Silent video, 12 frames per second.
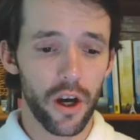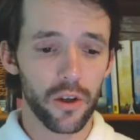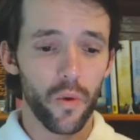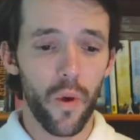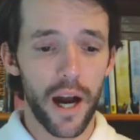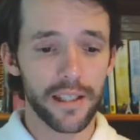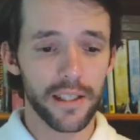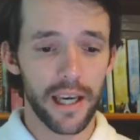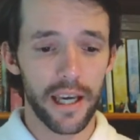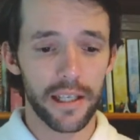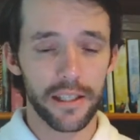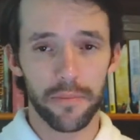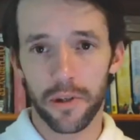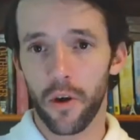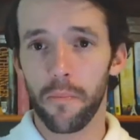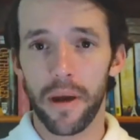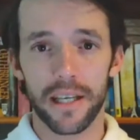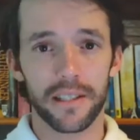on quite a
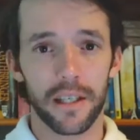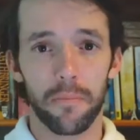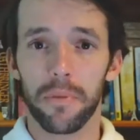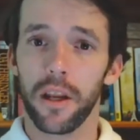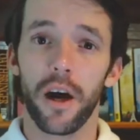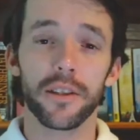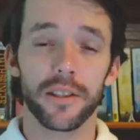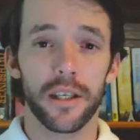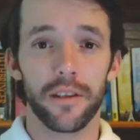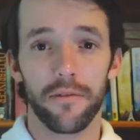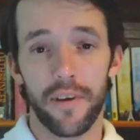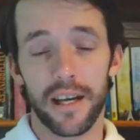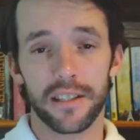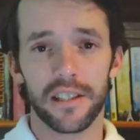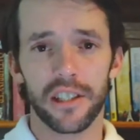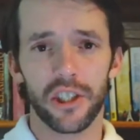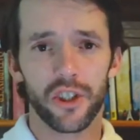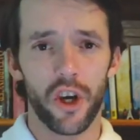typical basic plot in the
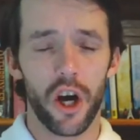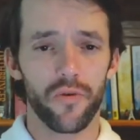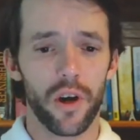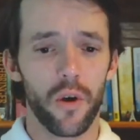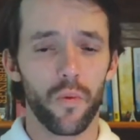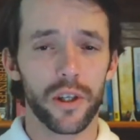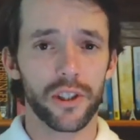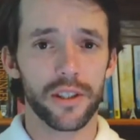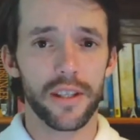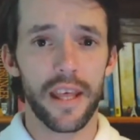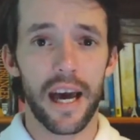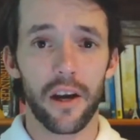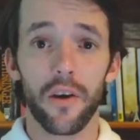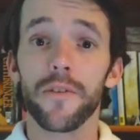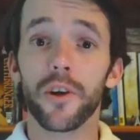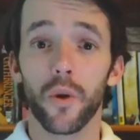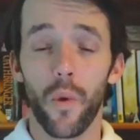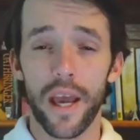fantasy genre, which is that
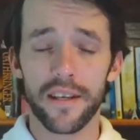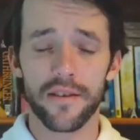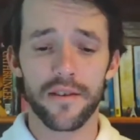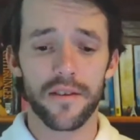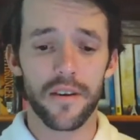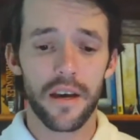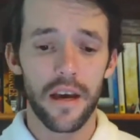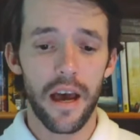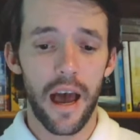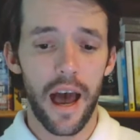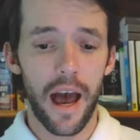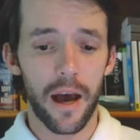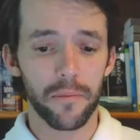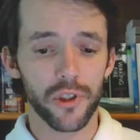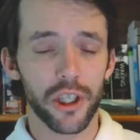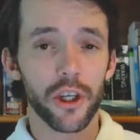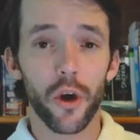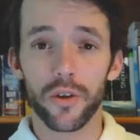of the quest. Um,
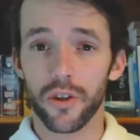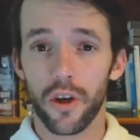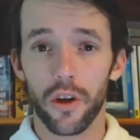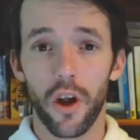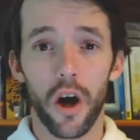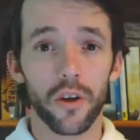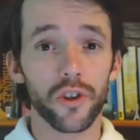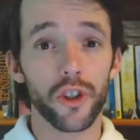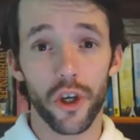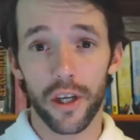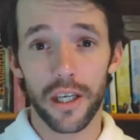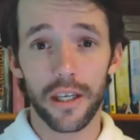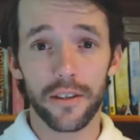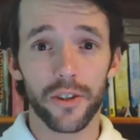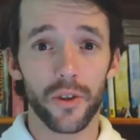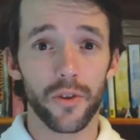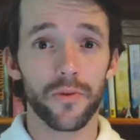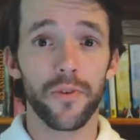she goes on a long journey
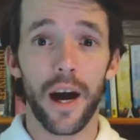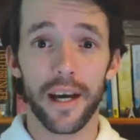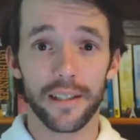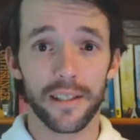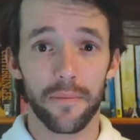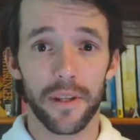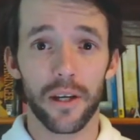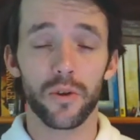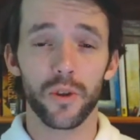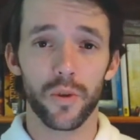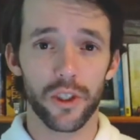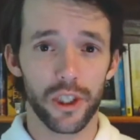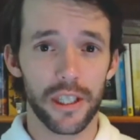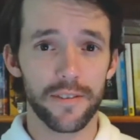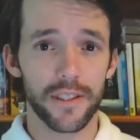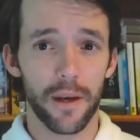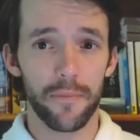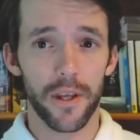to find something or to
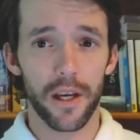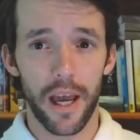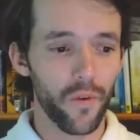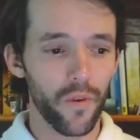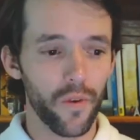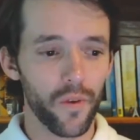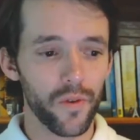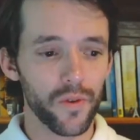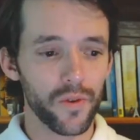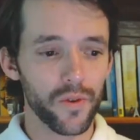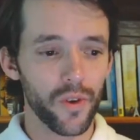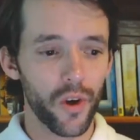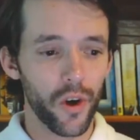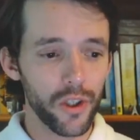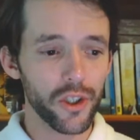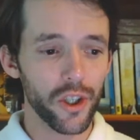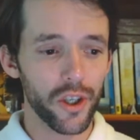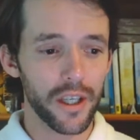achieve something.
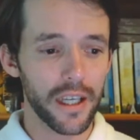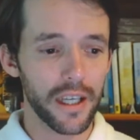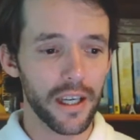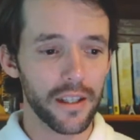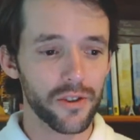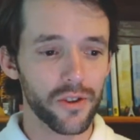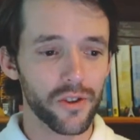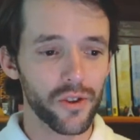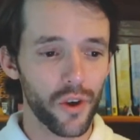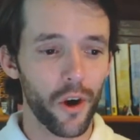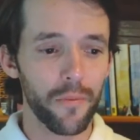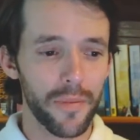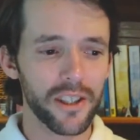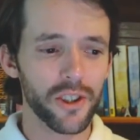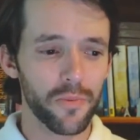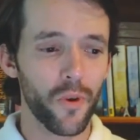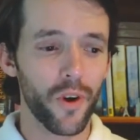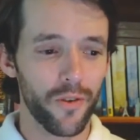Her journey is so
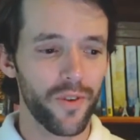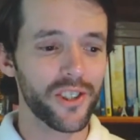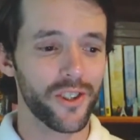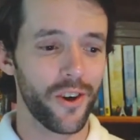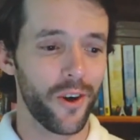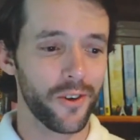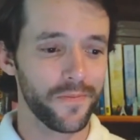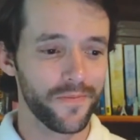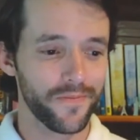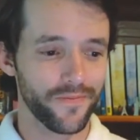much more original,